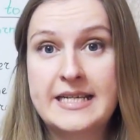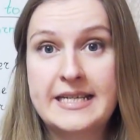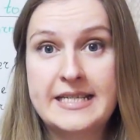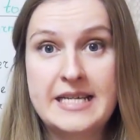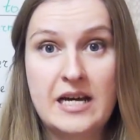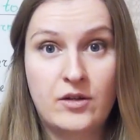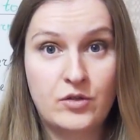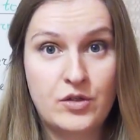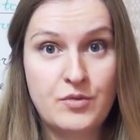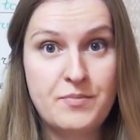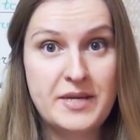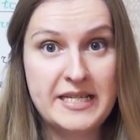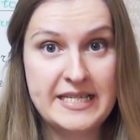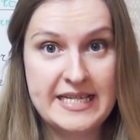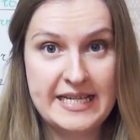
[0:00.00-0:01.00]
get down to
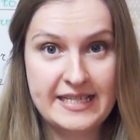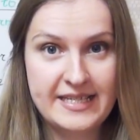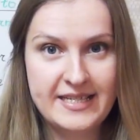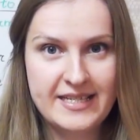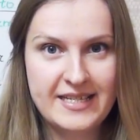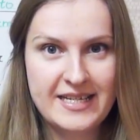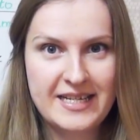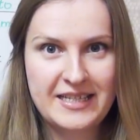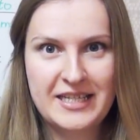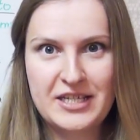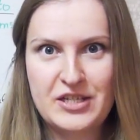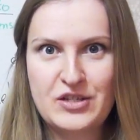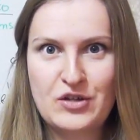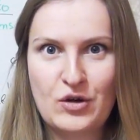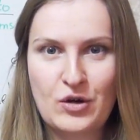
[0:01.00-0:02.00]
business.
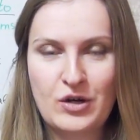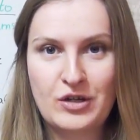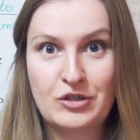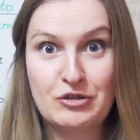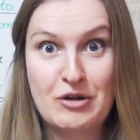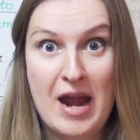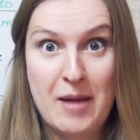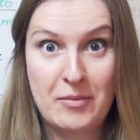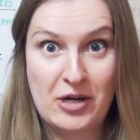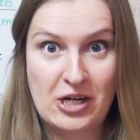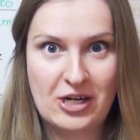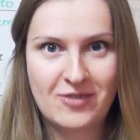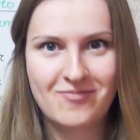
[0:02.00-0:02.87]
Let's talk grammar.